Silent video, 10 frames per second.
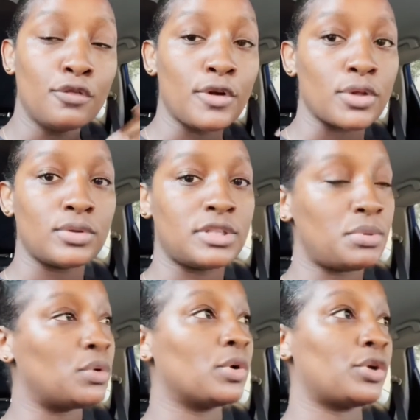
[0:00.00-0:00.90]
for those to
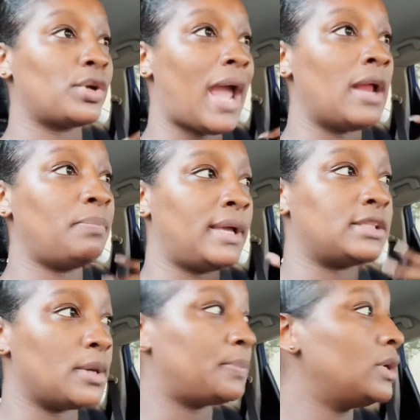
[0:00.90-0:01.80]
be ordered and
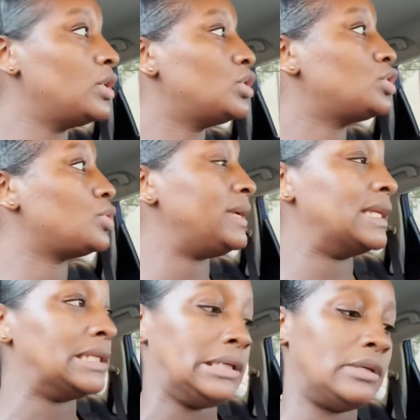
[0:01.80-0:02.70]
picked up so we
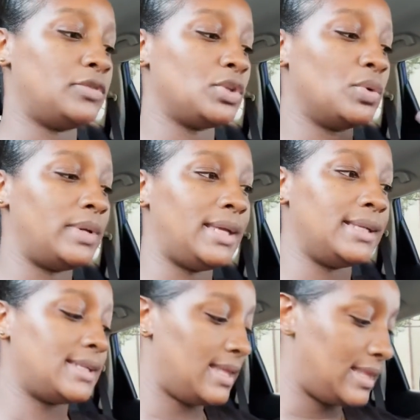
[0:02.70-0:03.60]
can leave to go
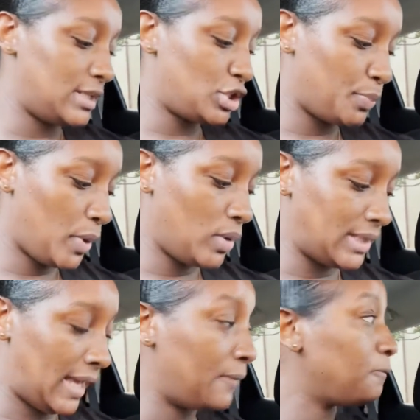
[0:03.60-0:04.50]
eat this
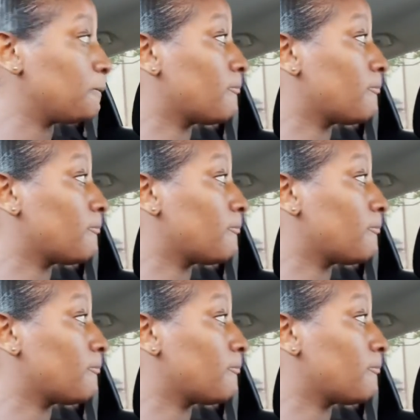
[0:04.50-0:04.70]
Chipotle.